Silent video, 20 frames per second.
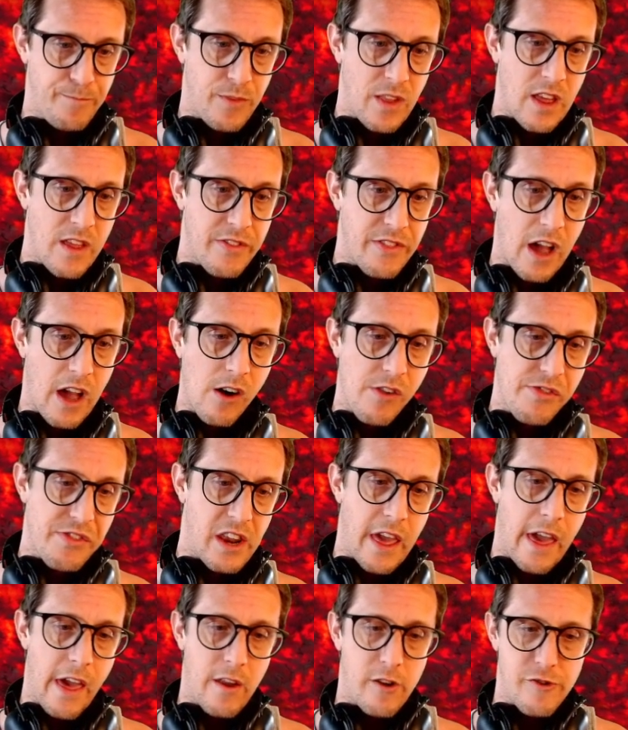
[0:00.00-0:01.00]
The health and
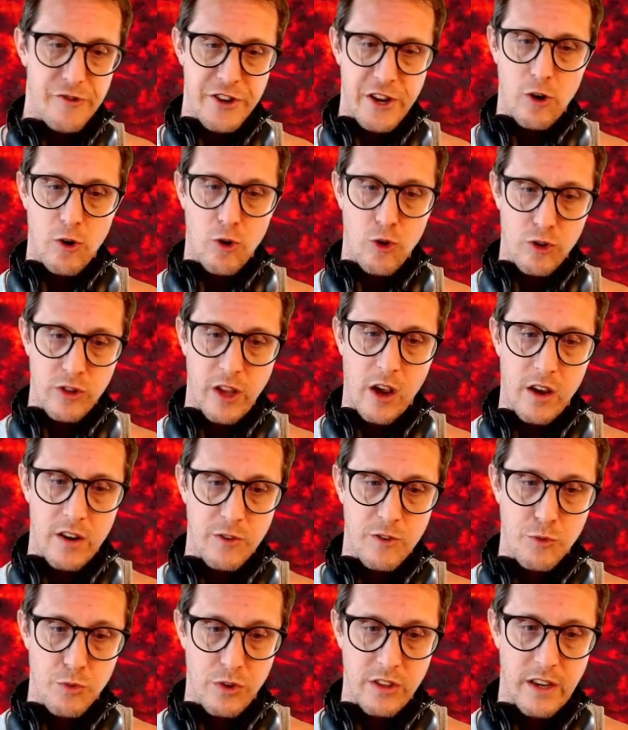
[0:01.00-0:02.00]
energy early on
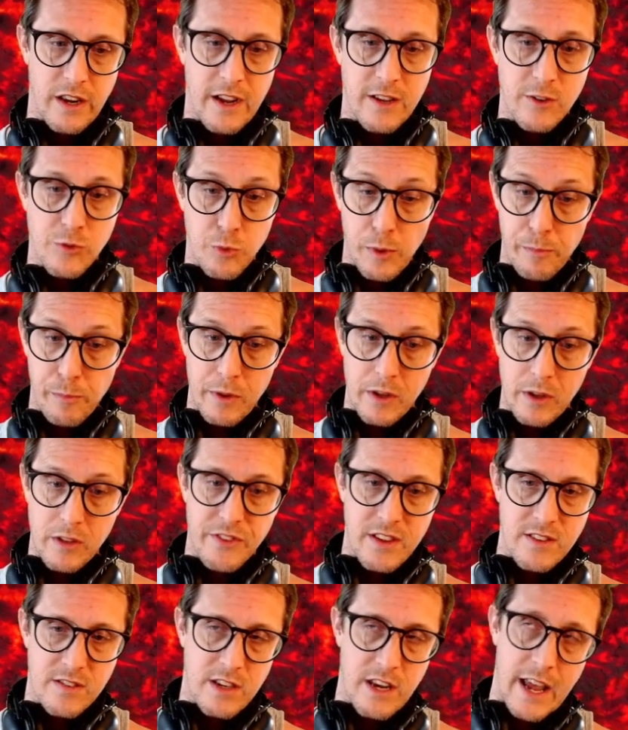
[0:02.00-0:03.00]
is really nice. We built
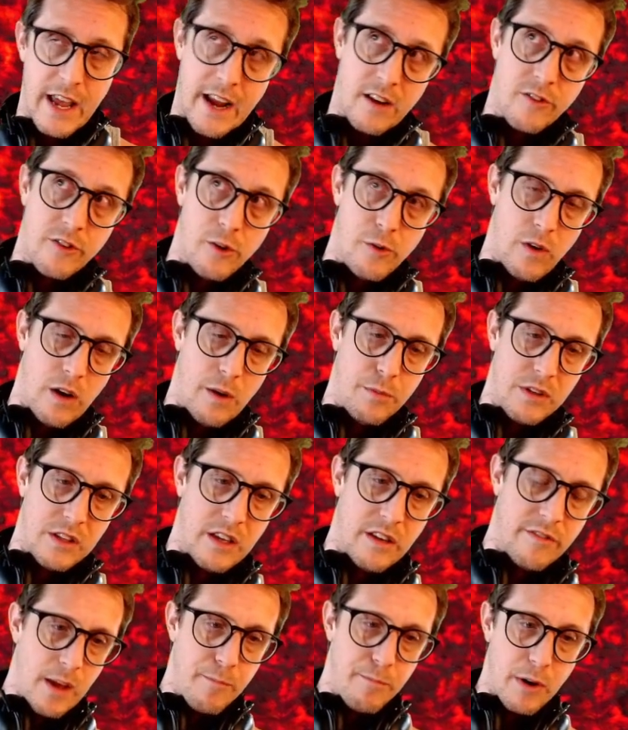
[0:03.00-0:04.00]
this in Act 2, I
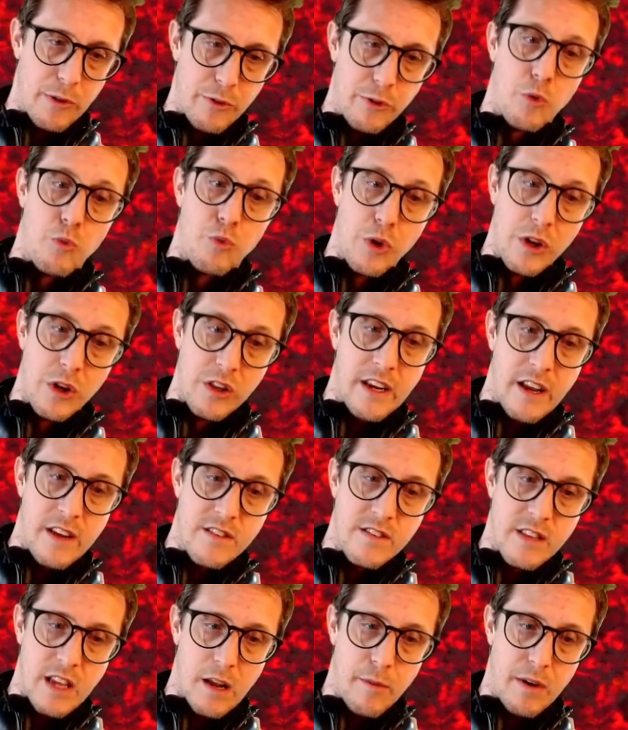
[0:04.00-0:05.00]
believe. But the really
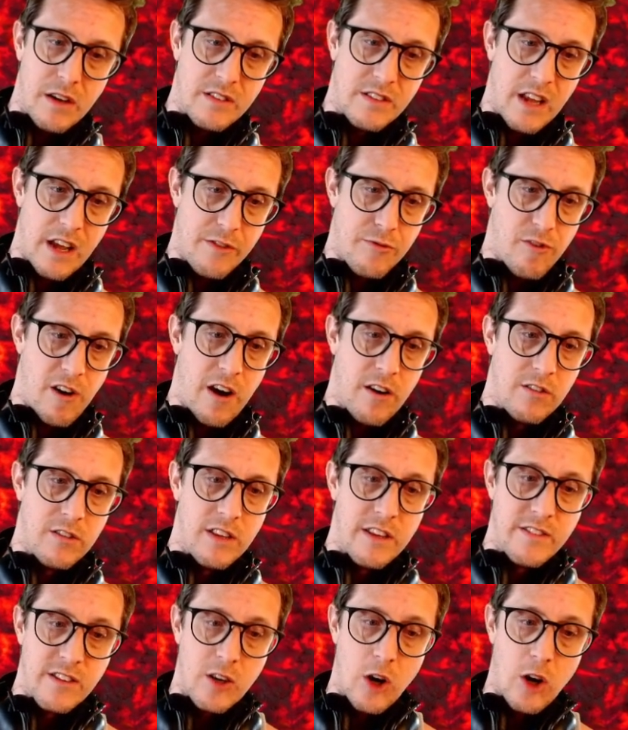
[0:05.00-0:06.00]
nice thing about Death Rattle
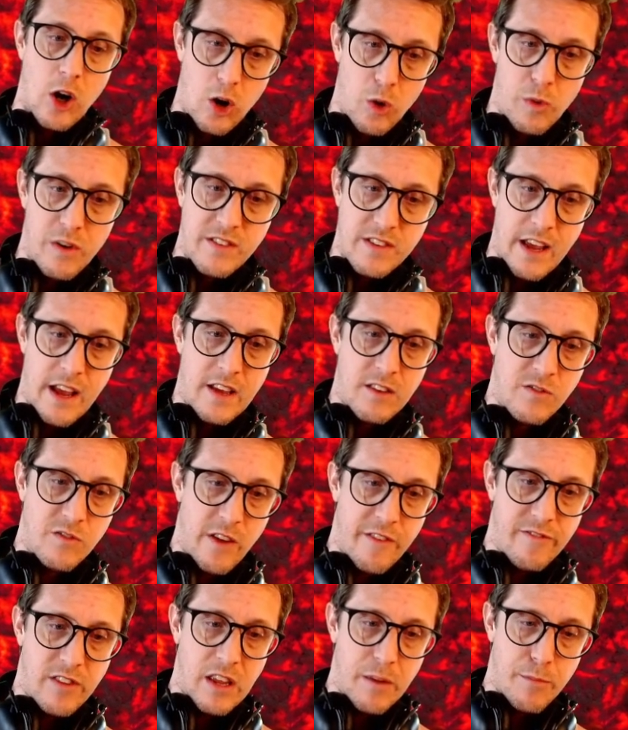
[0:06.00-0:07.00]
is it always has
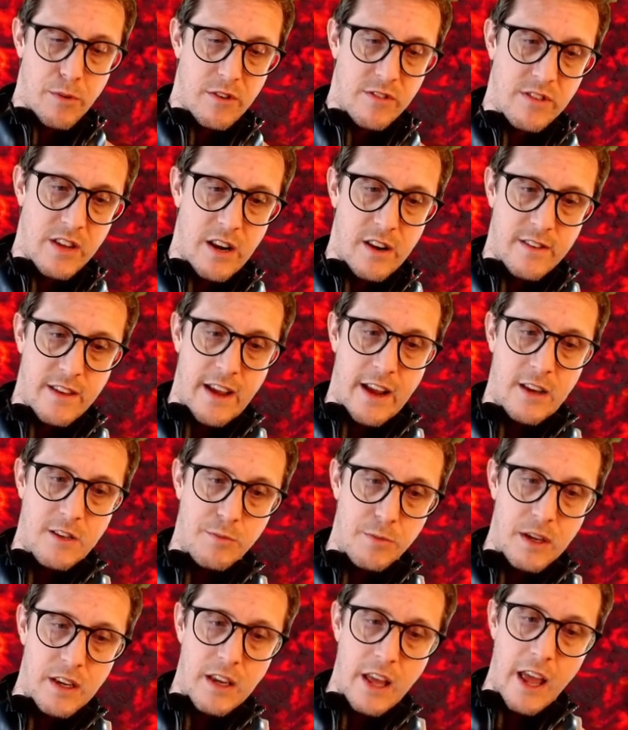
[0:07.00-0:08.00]
15% attack
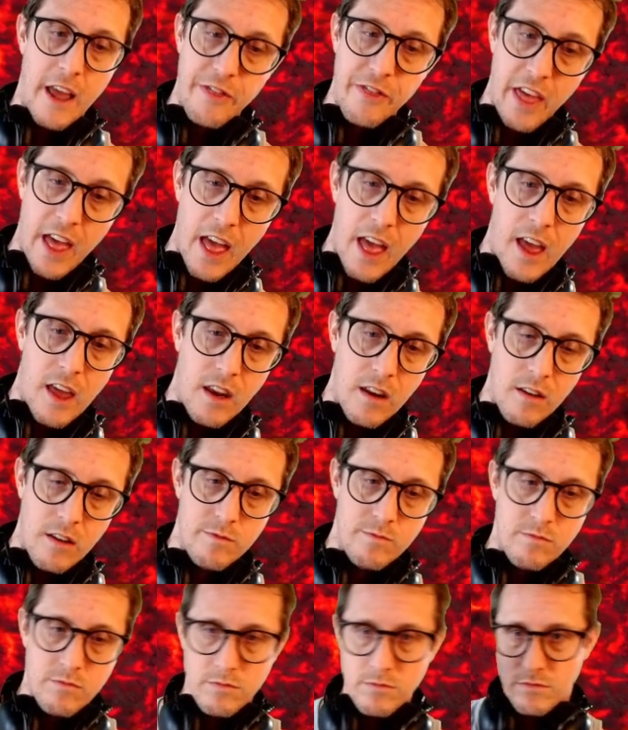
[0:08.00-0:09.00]
speed. And then,
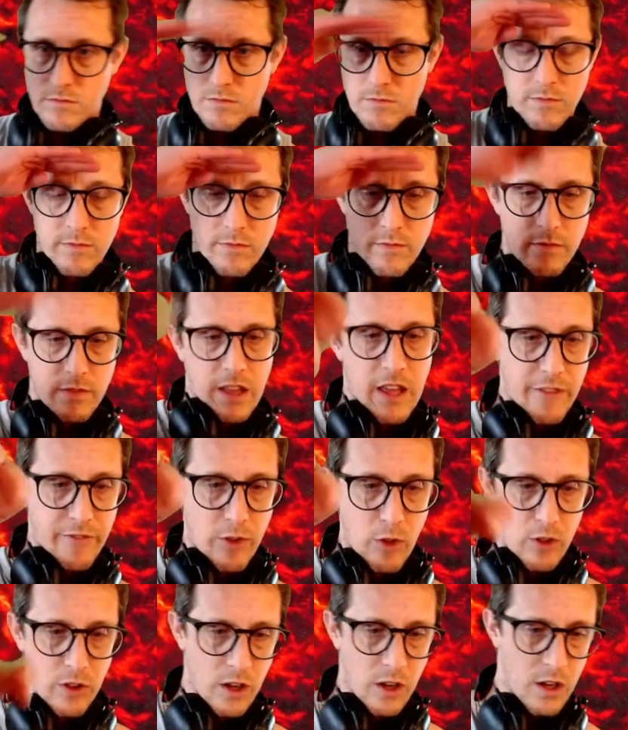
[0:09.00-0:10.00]
if
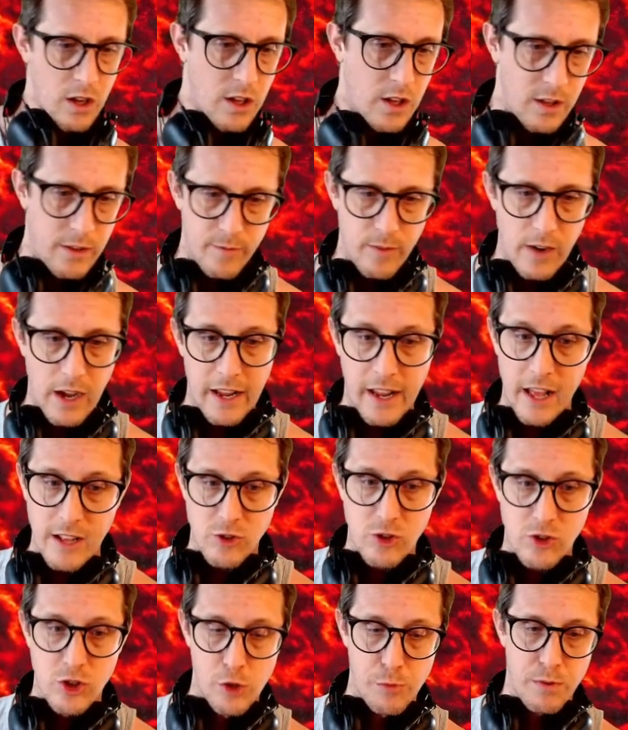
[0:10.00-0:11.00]
you look, I got
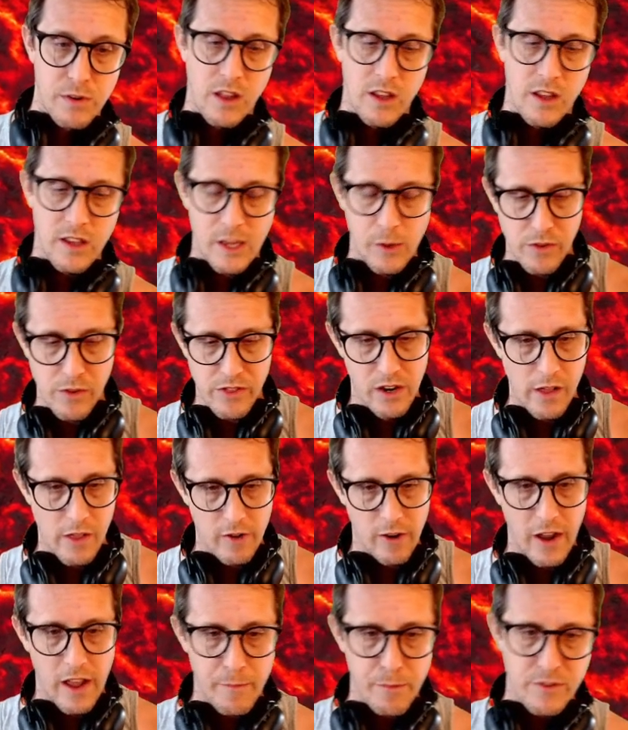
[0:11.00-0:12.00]
super lucky with
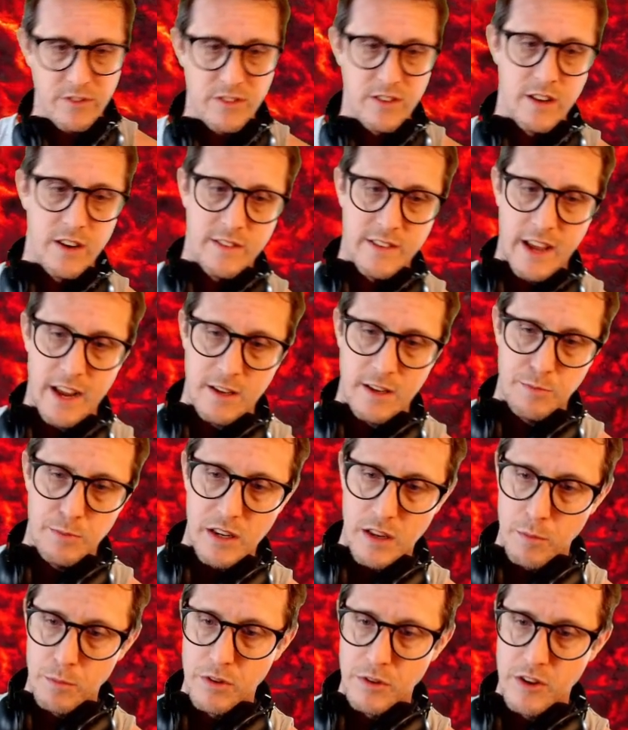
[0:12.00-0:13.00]
another 8% attack
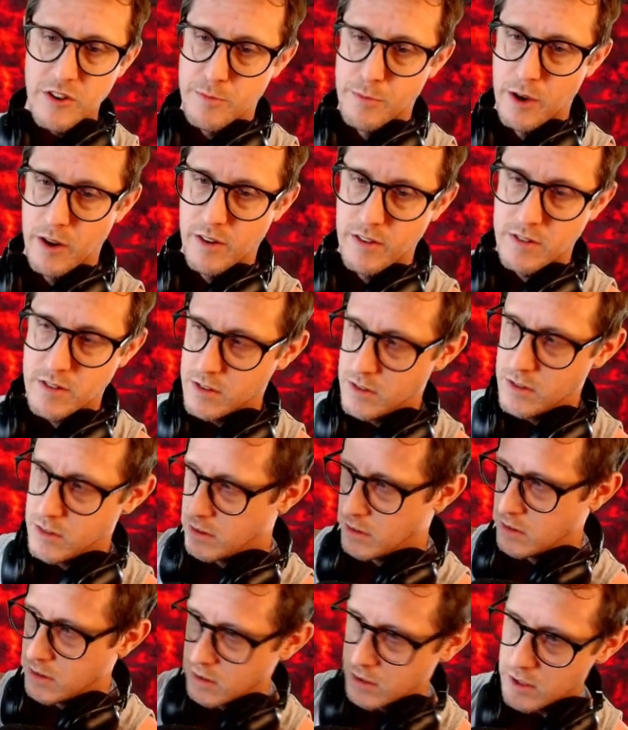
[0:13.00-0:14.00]
speed completion bonus.
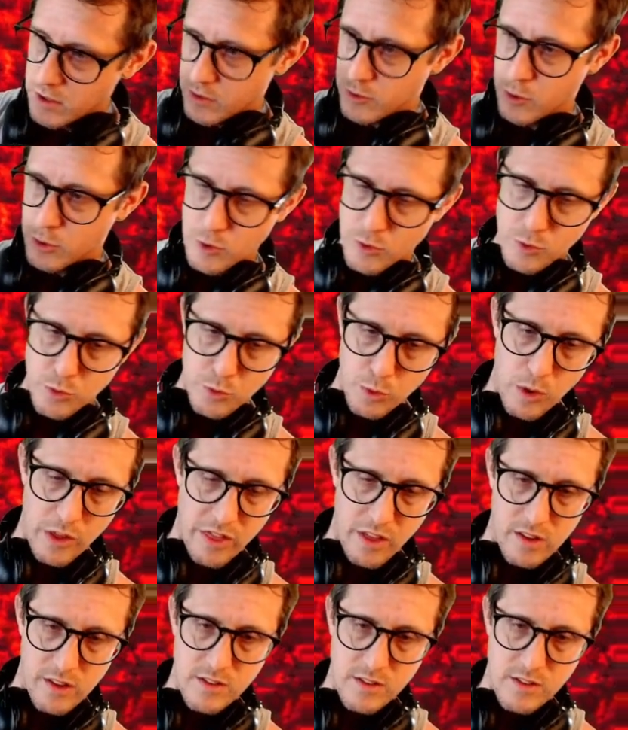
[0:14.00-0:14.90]
Zeus was with us.